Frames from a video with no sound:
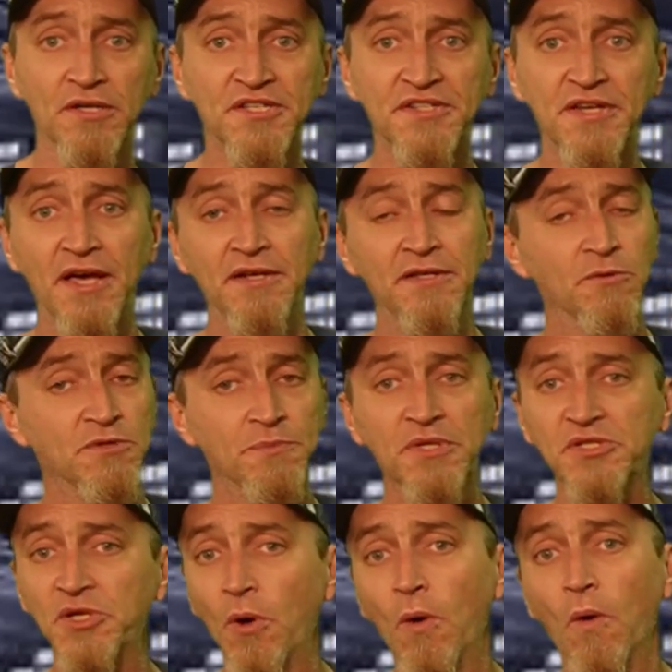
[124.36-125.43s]
a set and it was
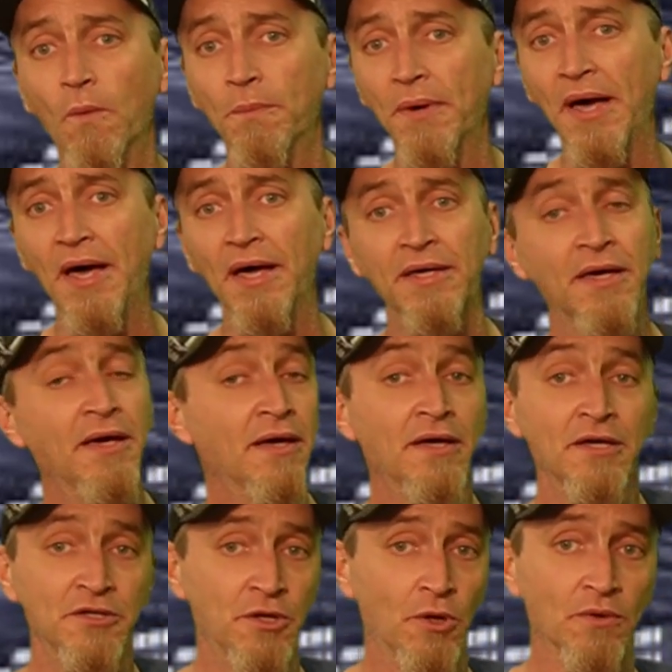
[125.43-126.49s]
missing a whole bag.
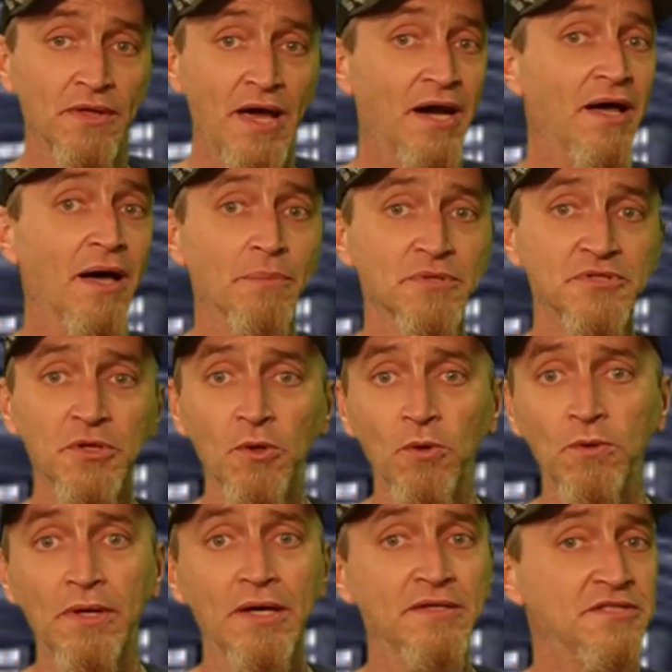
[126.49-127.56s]
You know, that
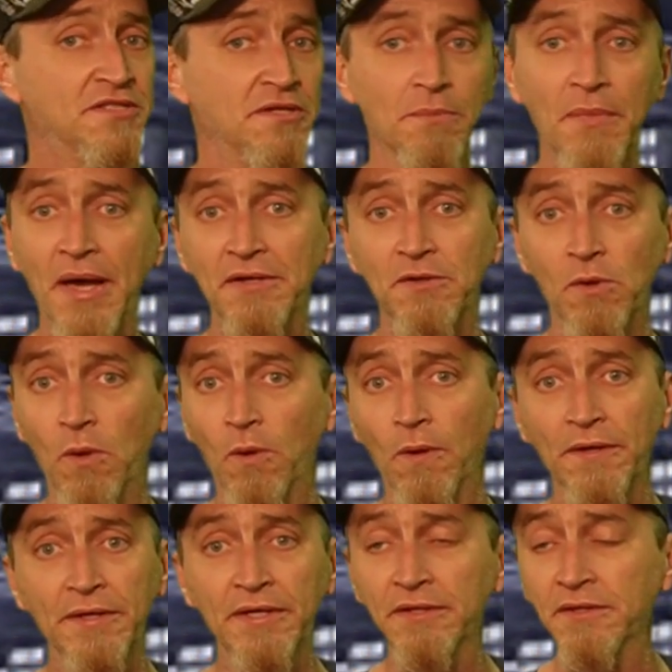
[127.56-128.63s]
episode, it's the
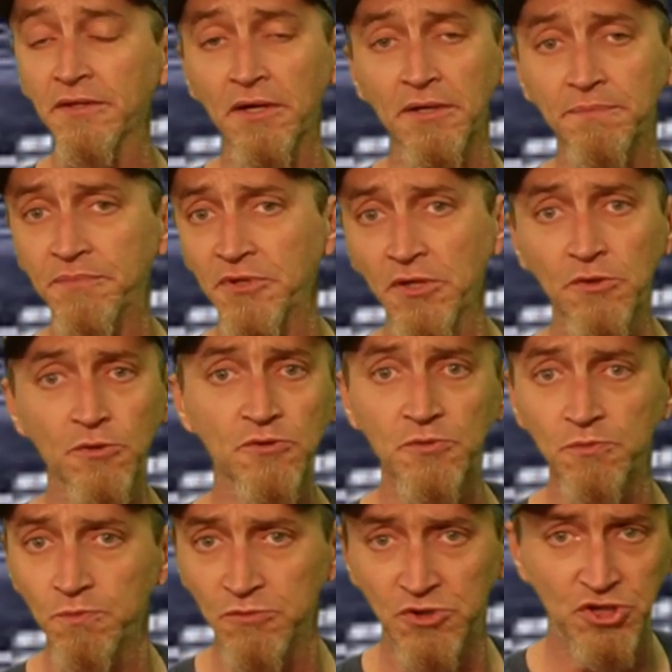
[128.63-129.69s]
Mandalorian, the new
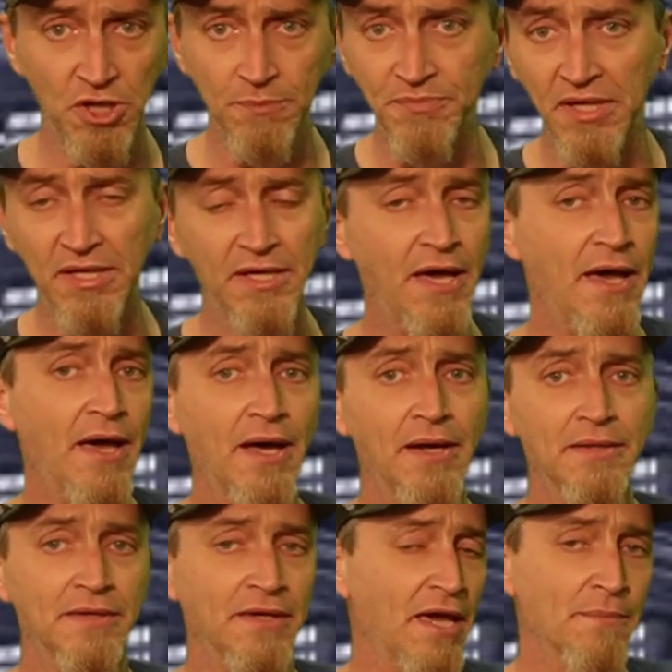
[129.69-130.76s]
ship that he
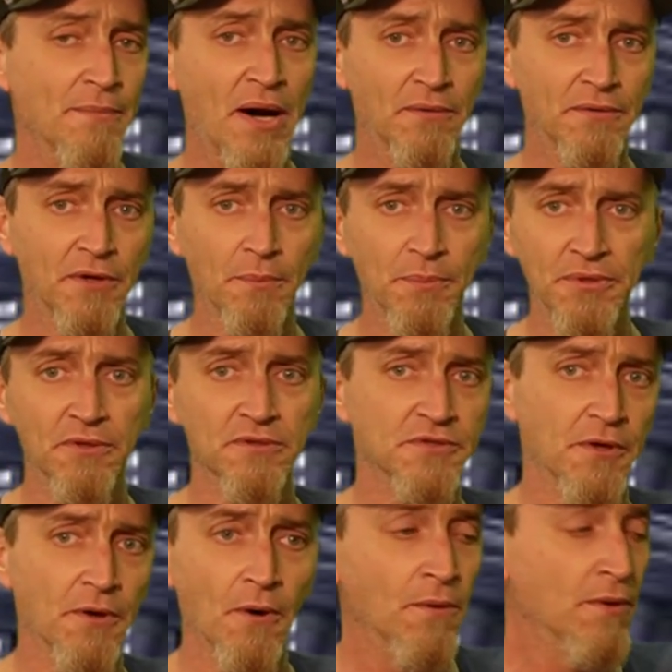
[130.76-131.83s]
had. It came out a couple years
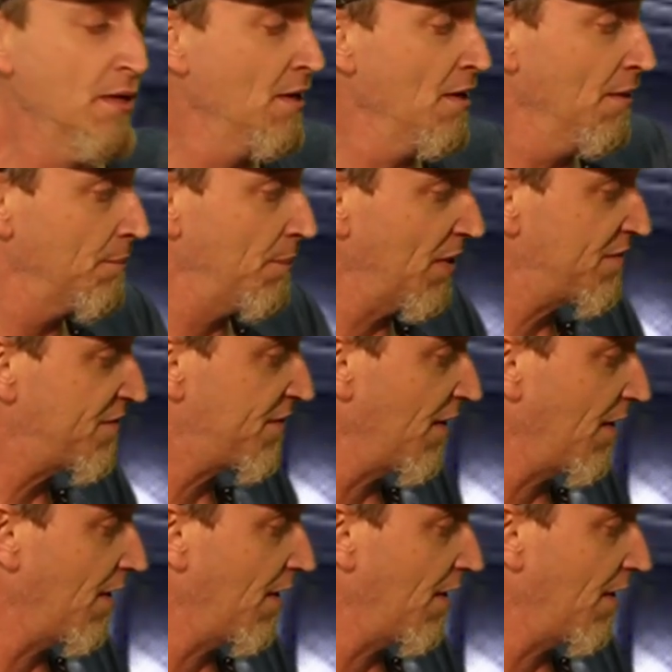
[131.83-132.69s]
ago. But